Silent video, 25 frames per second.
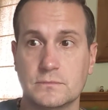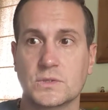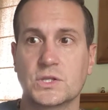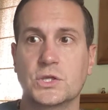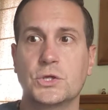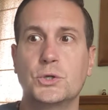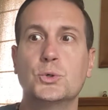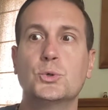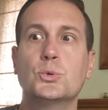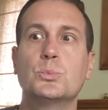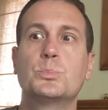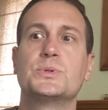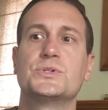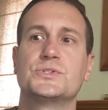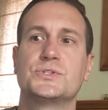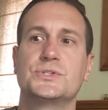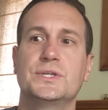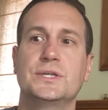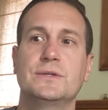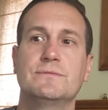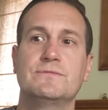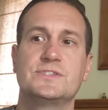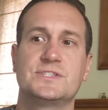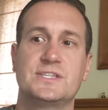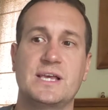you'll
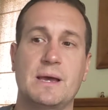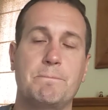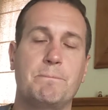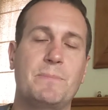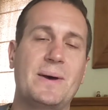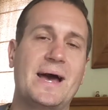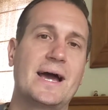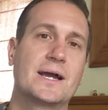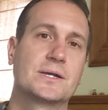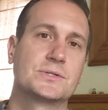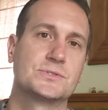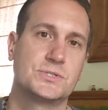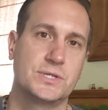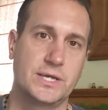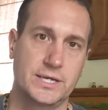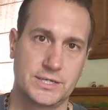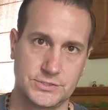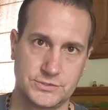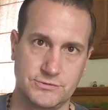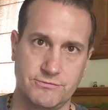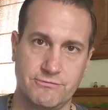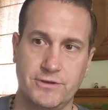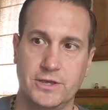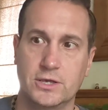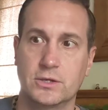perceive setbacks
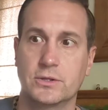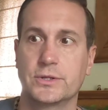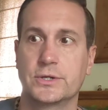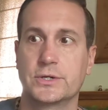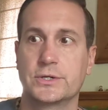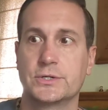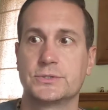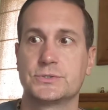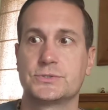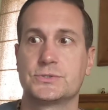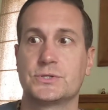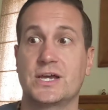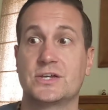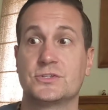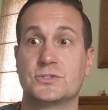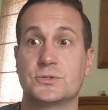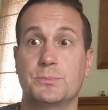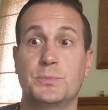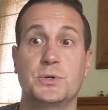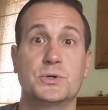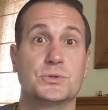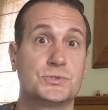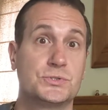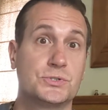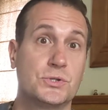as failures as
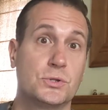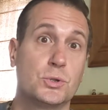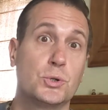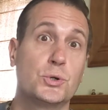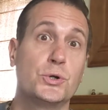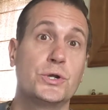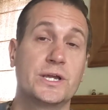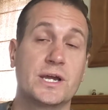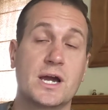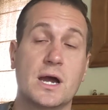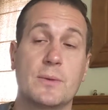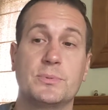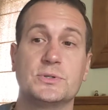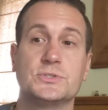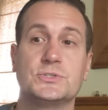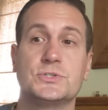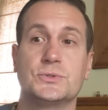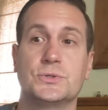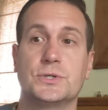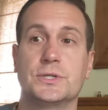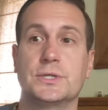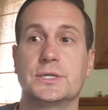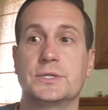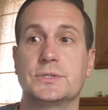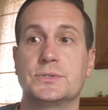opposed to learning
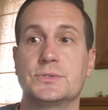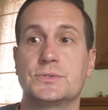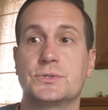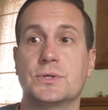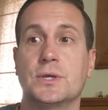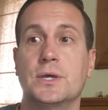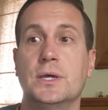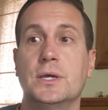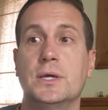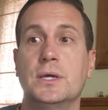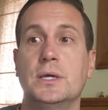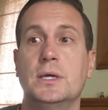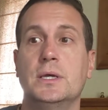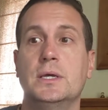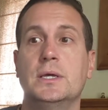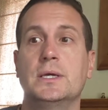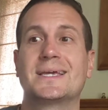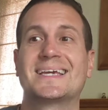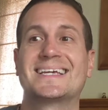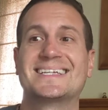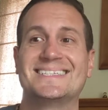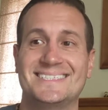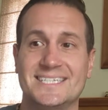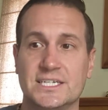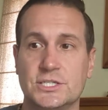opportunities.
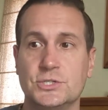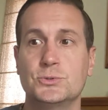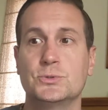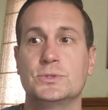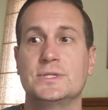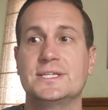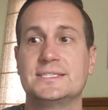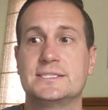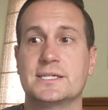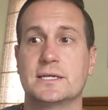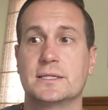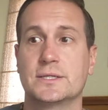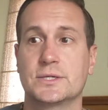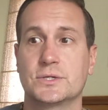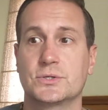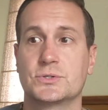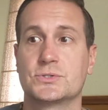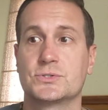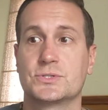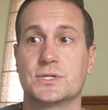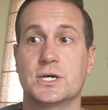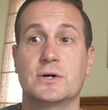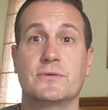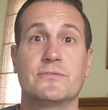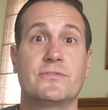continually telling
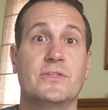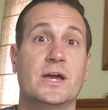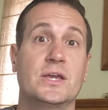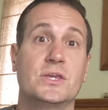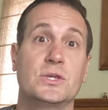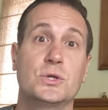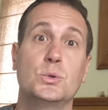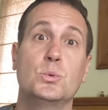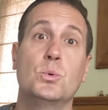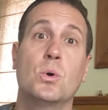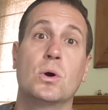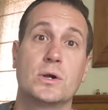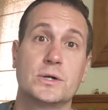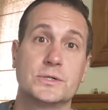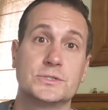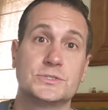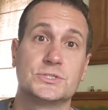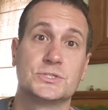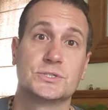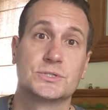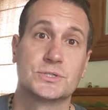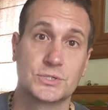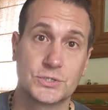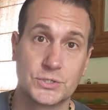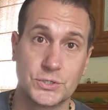yourself that you aren't
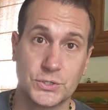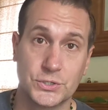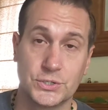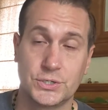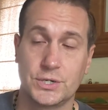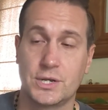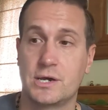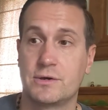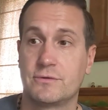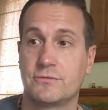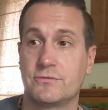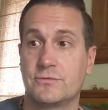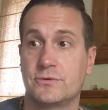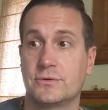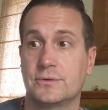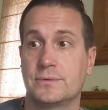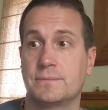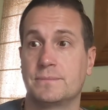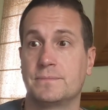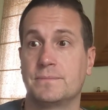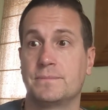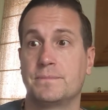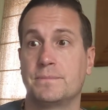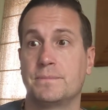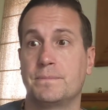good enough.
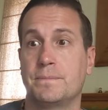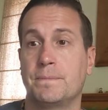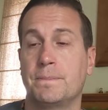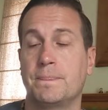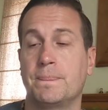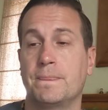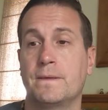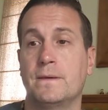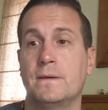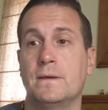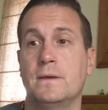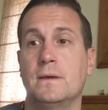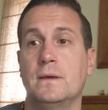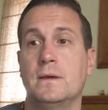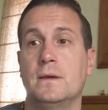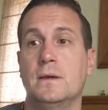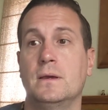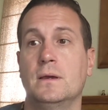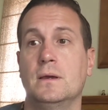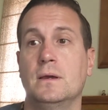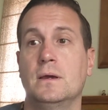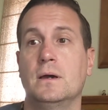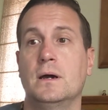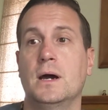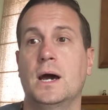
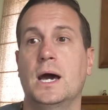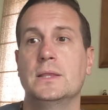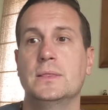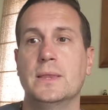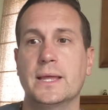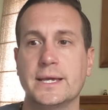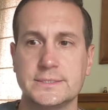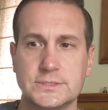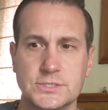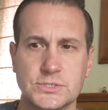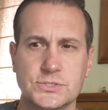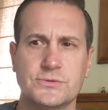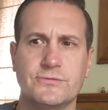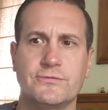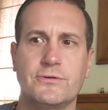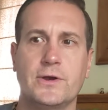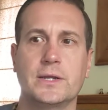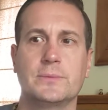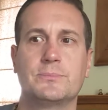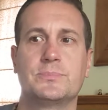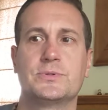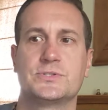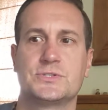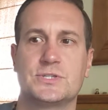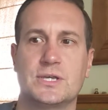I'd to
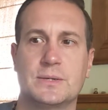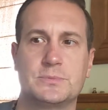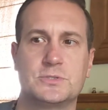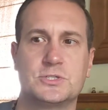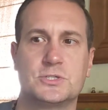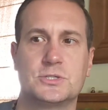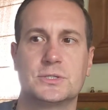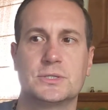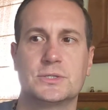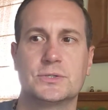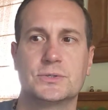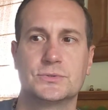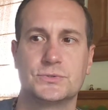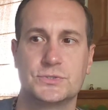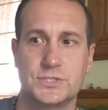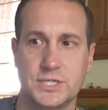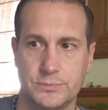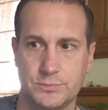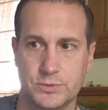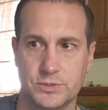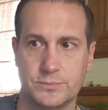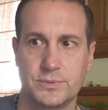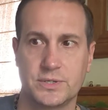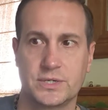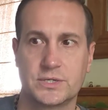define perception a little
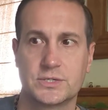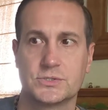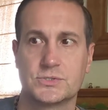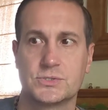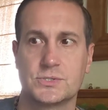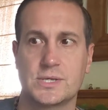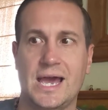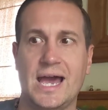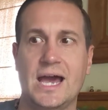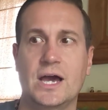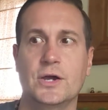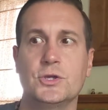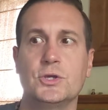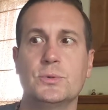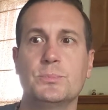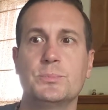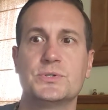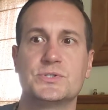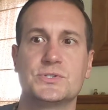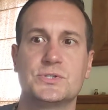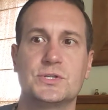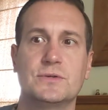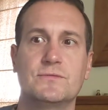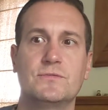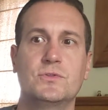deeper because how you
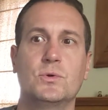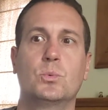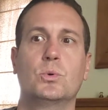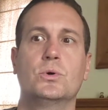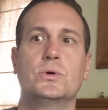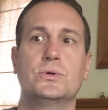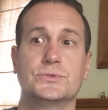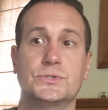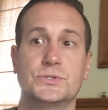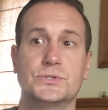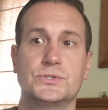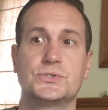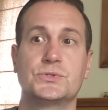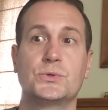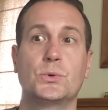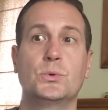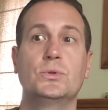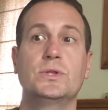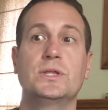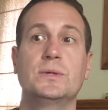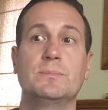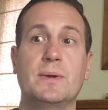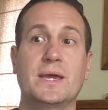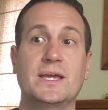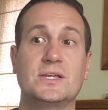perceive the world is
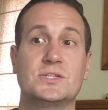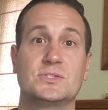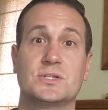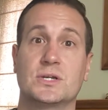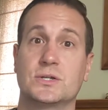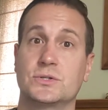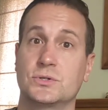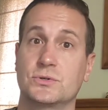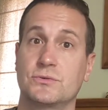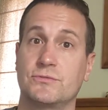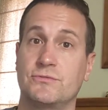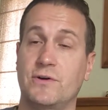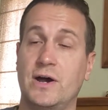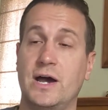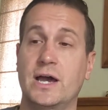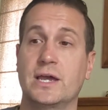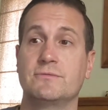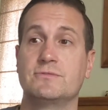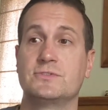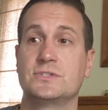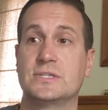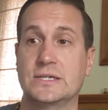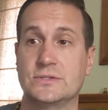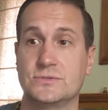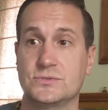solely based on your five
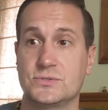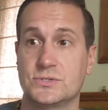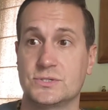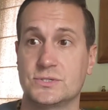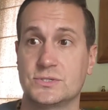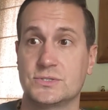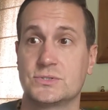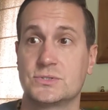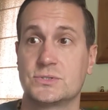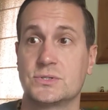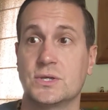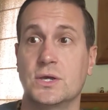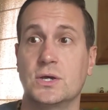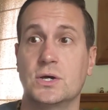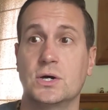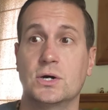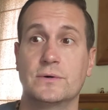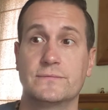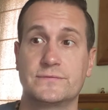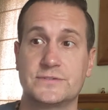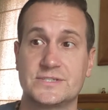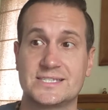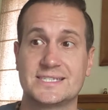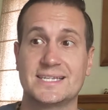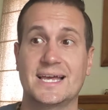senses
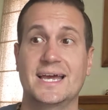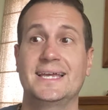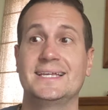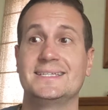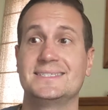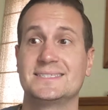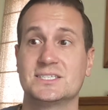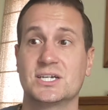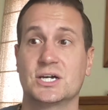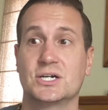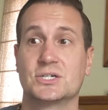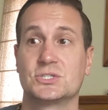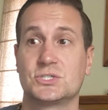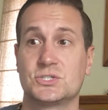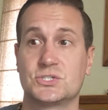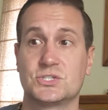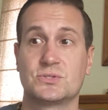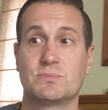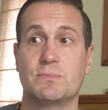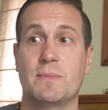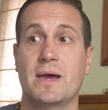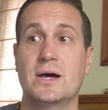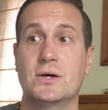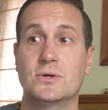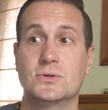of sight, touch,
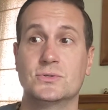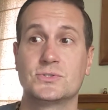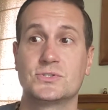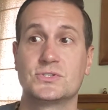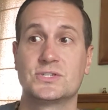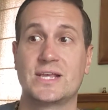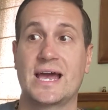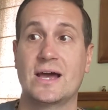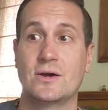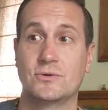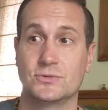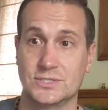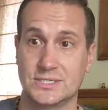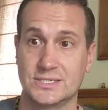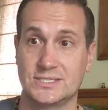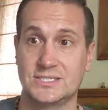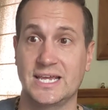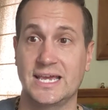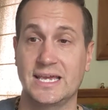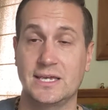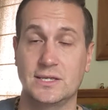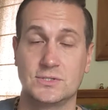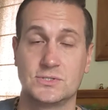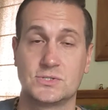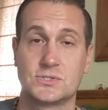smell, sound, and
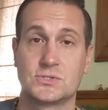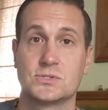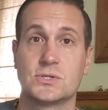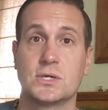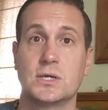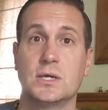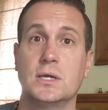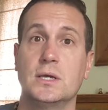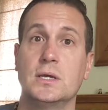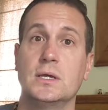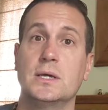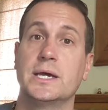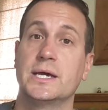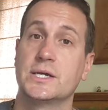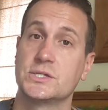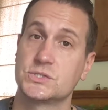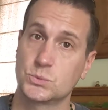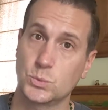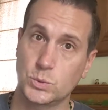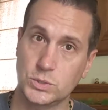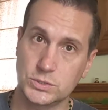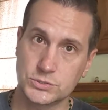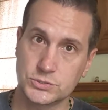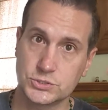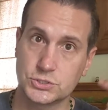taste, as
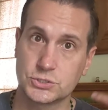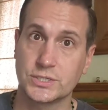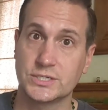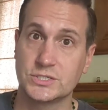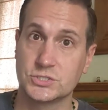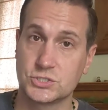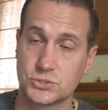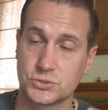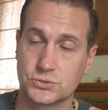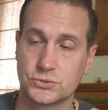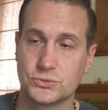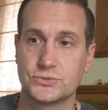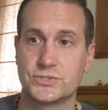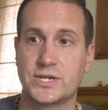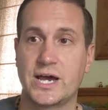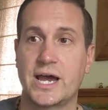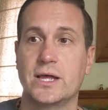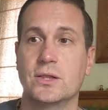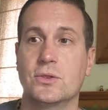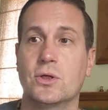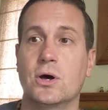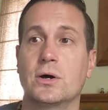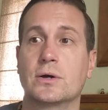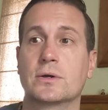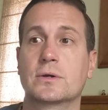well as your internal
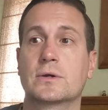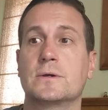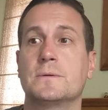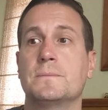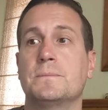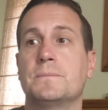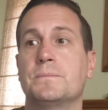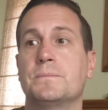dialogue.